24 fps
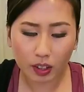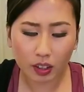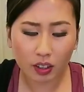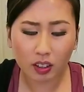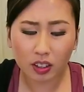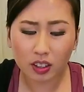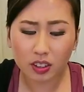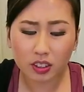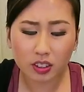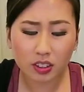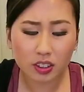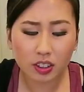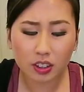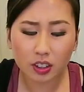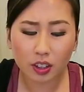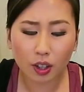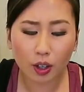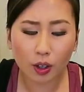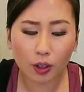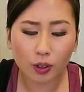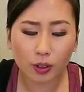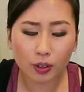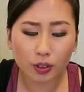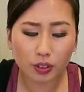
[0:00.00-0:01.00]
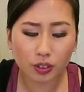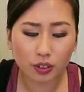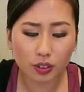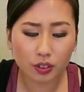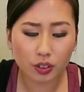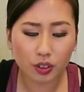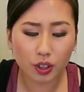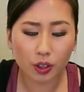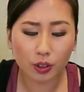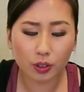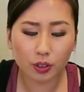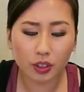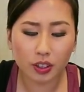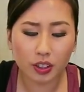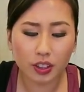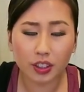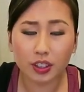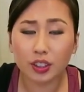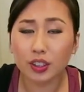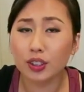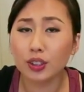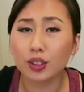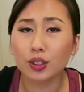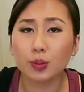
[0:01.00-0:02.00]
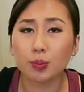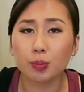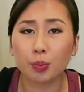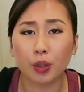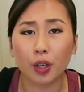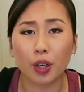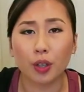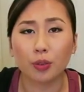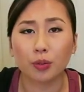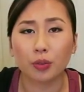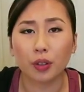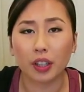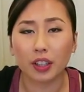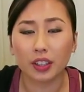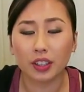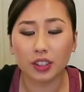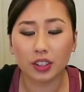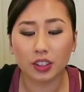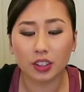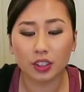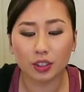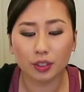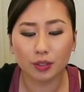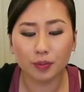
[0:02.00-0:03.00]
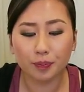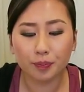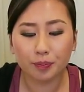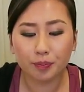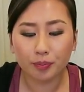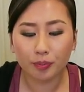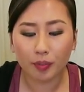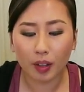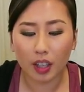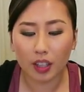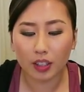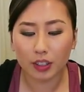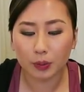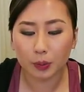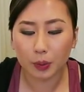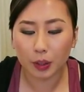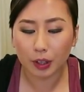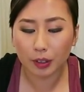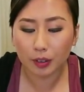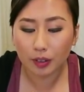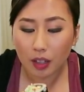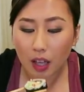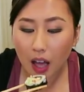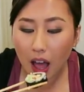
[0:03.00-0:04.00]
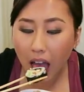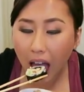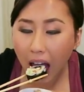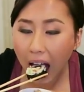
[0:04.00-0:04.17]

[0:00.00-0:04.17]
Also, you could totally use brown rice too, as well.